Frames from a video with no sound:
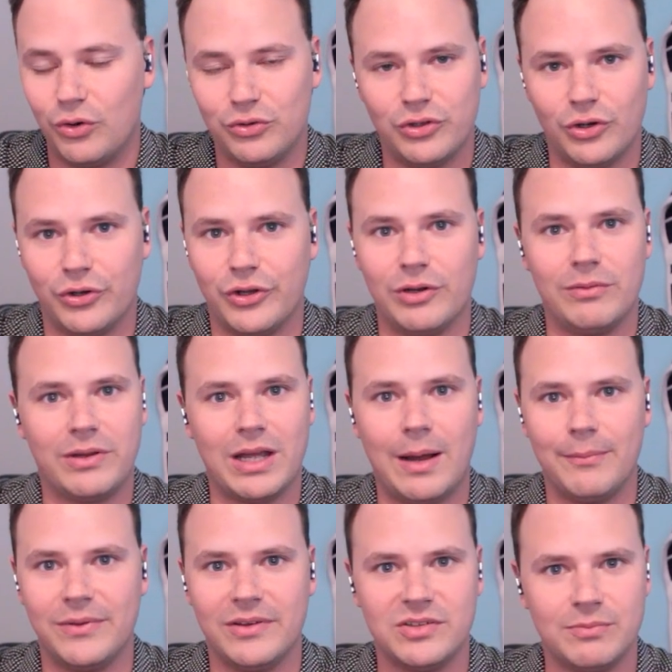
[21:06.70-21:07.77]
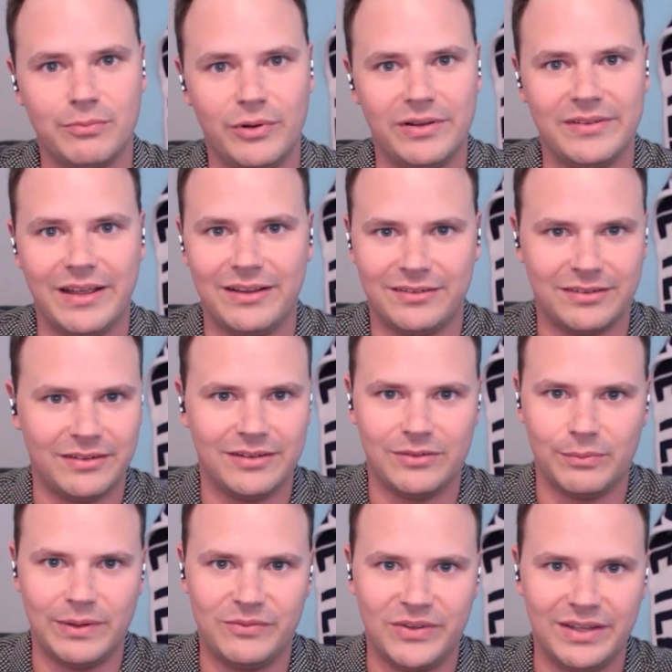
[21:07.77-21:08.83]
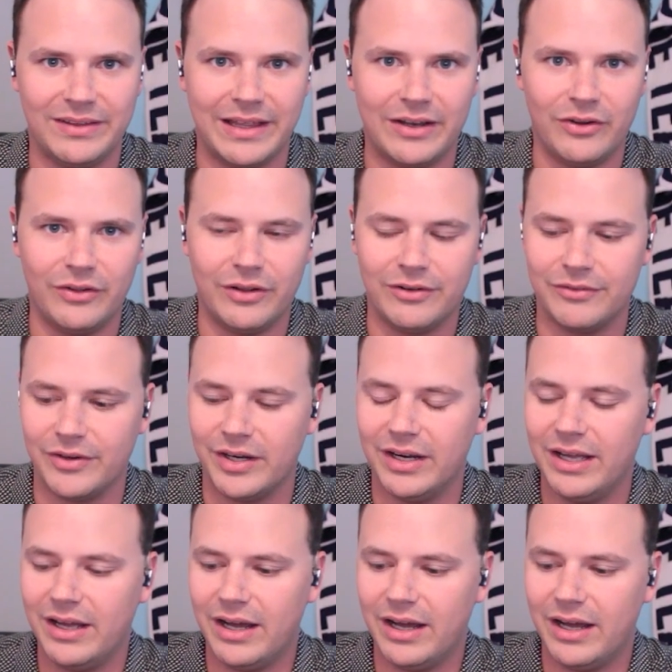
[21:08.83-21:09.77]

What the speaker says: so good. Competition breeds excellence. We've seen that all over.